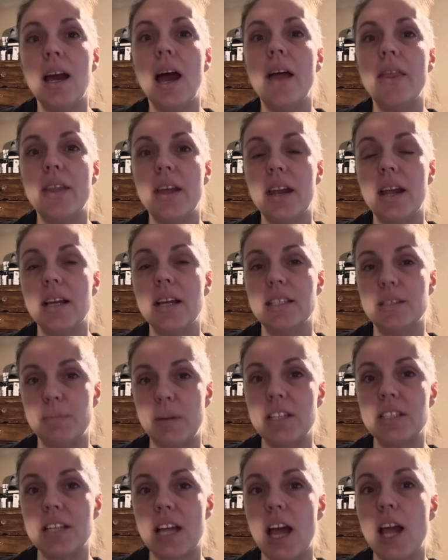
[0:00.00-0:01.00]
And then I
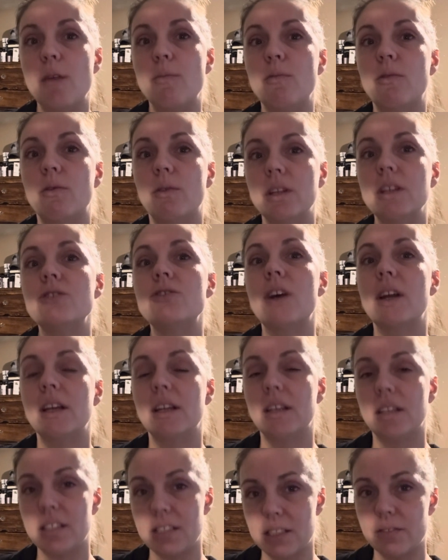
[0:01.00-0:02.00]
spend time really trying
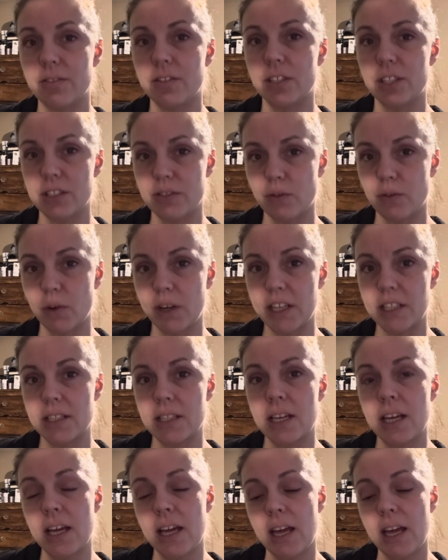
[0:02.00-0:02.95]
to listen for his voice.